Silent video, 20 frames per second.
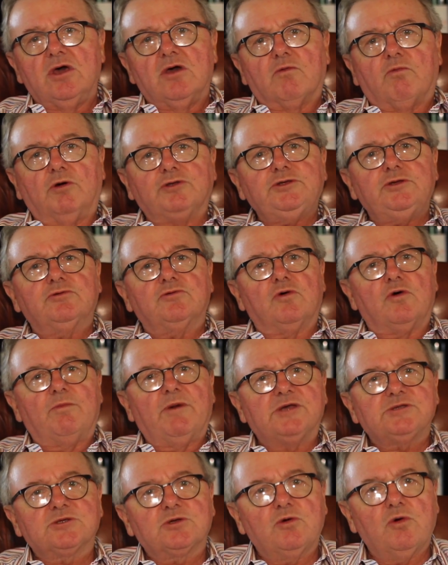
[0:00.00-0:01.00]
what you'd
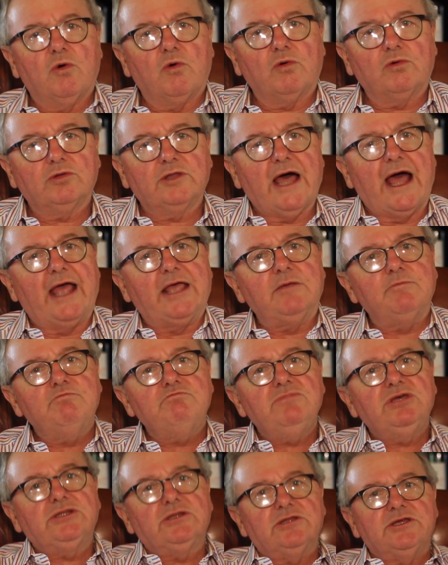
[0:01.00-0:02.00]
almost call a
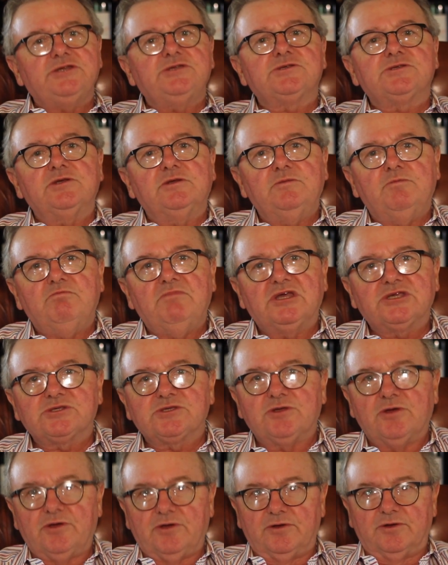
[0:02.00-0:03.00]
Middle Eastern
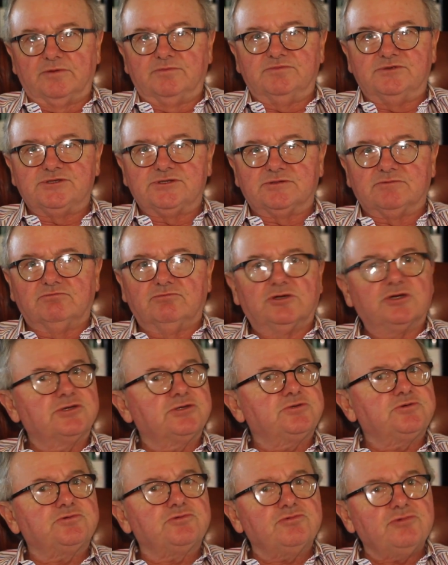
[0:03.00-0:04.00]
mixed herbs.
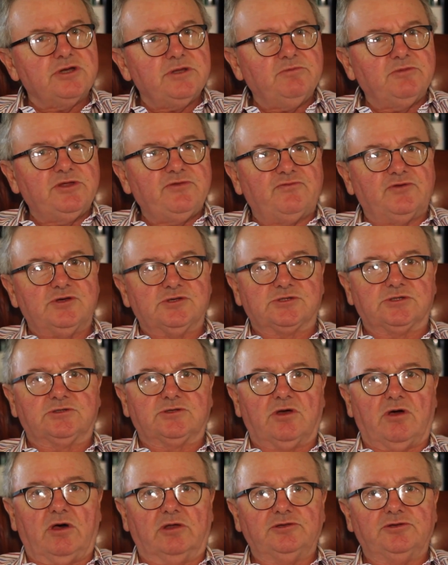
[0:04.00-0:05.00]
Extremely
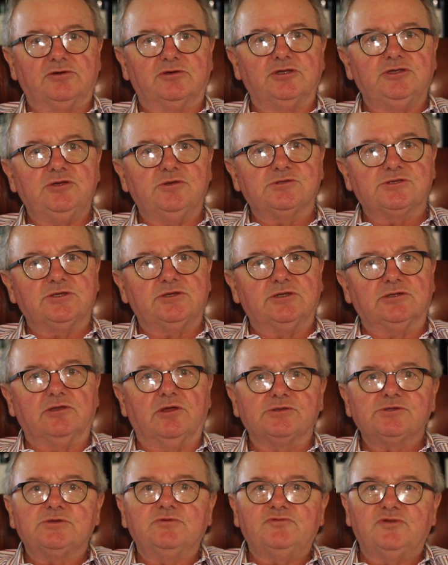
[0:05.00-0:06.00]
versatile. You can use it in
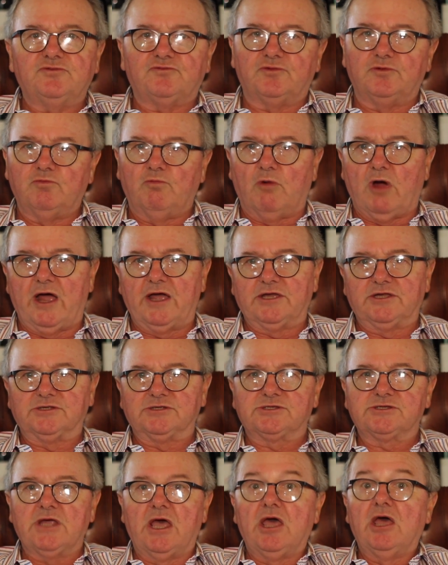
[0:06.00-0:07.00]
lots of different
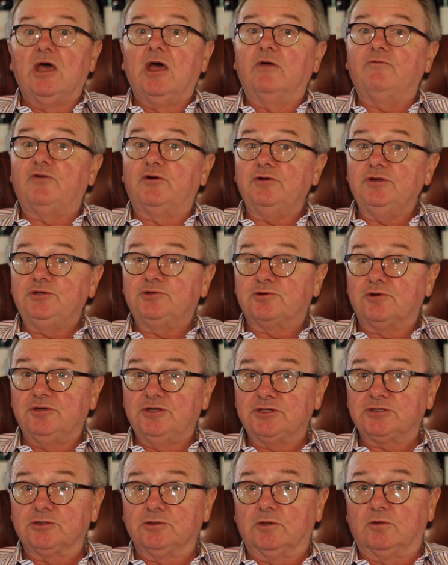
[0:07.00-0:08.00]
ways. A very
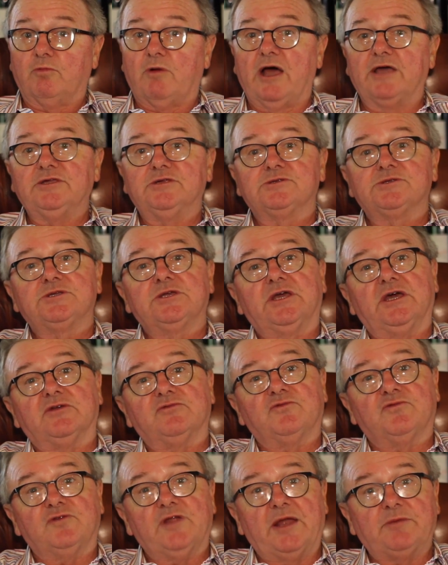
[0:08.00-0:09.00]
traditional way is to get
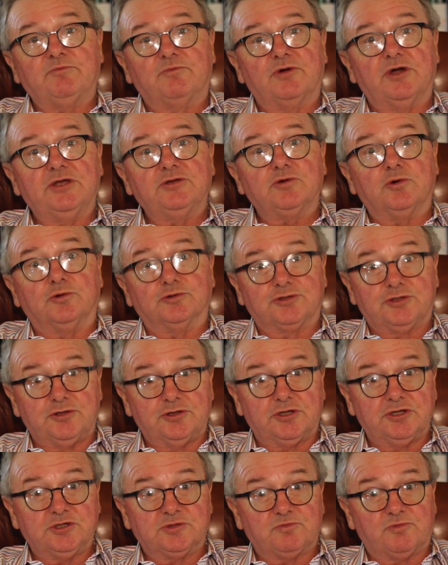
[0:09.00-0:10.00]
flatbread or
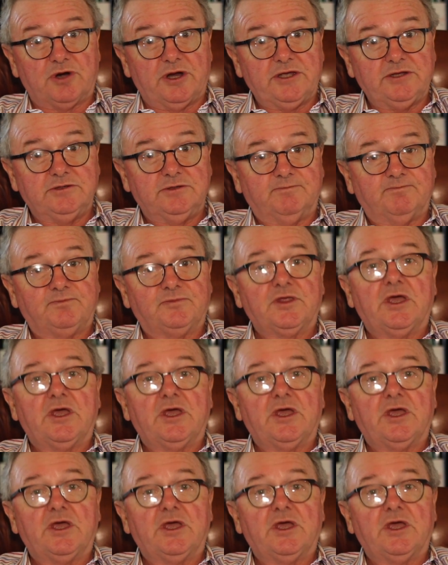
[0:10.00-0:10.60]
Turkish bread,